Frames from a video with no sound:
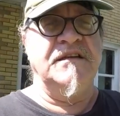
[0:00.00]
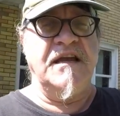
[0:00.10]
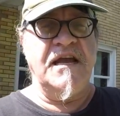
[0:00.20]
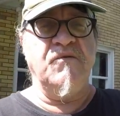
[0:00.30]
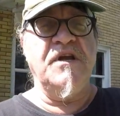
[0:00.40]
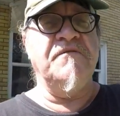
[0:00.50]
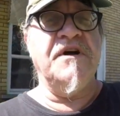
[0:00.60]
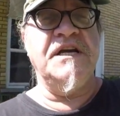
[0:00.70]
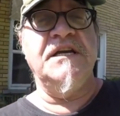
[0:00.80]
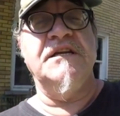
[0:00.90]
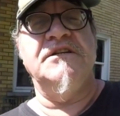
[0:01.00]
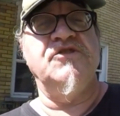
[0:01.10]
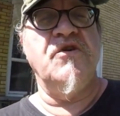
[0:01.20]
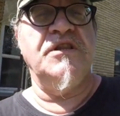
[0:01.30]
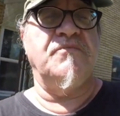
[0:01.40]
And we invite you to
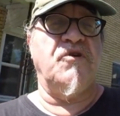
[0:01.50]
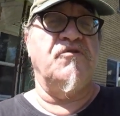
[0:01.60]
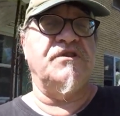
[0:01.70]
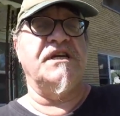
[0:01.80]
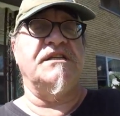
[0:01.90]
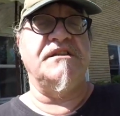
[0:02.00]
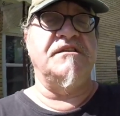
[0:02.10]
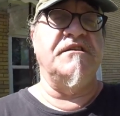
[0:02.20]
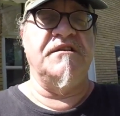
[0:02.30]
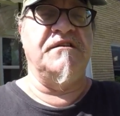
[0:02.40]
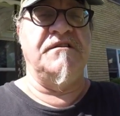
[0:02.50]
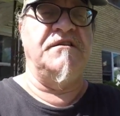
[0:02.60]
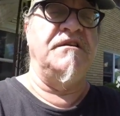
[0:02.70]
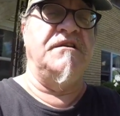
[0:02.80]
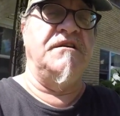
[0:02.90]
join the protest.
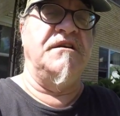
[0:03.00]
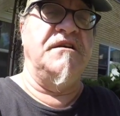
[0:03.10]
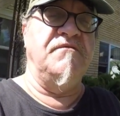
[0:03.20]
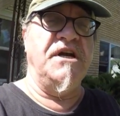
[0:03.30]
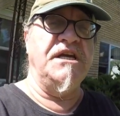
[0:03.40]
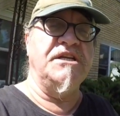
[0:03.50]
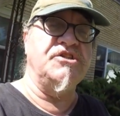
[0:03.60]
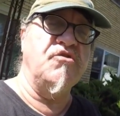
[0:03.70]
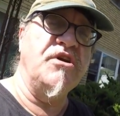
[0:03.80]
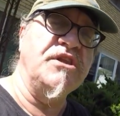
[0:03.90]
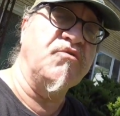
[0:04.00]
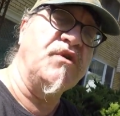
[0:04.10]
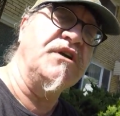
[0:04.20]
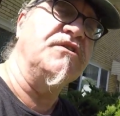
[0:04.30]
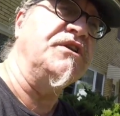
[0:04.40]
We invite you to join the
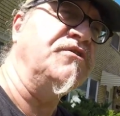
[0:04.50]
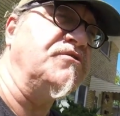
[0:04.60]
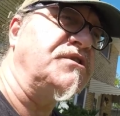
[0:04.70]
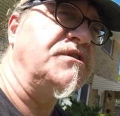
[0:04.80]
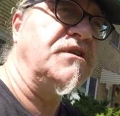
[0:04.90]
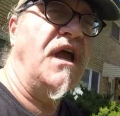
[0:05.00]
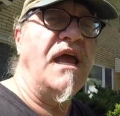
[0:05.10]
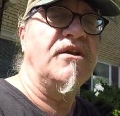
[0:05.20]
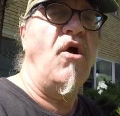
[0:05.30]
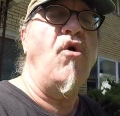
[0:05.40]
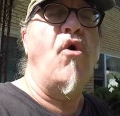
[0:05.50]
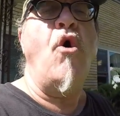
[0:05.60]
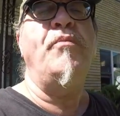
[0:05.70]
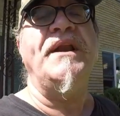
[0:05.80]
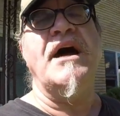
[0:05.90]
real news. And
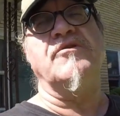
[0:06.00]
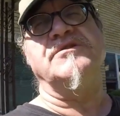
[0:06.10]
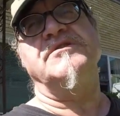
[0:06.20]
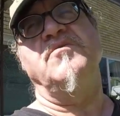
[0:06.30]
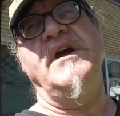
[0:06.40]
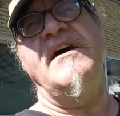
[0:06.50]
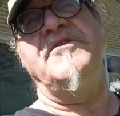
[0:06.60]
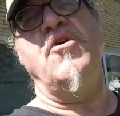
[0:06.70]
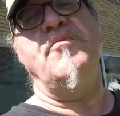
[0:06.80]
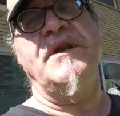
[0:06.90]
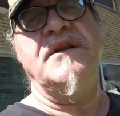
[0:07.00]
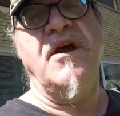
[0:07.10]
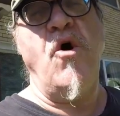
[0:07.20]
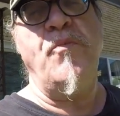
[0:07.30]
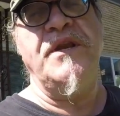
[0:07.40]
open house. We have an
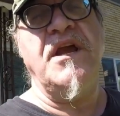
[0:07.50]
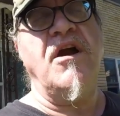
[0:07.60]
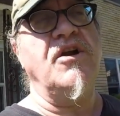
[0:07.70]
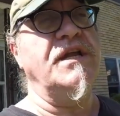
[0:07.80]
open yard